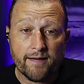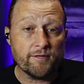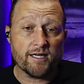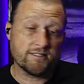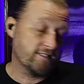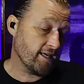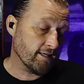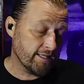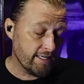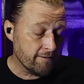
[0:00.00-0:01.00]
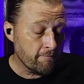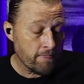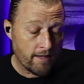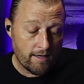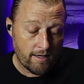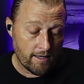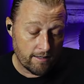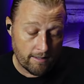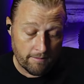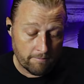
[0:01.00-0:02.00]
not selling.
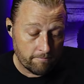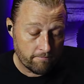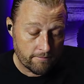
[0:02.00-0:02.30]
I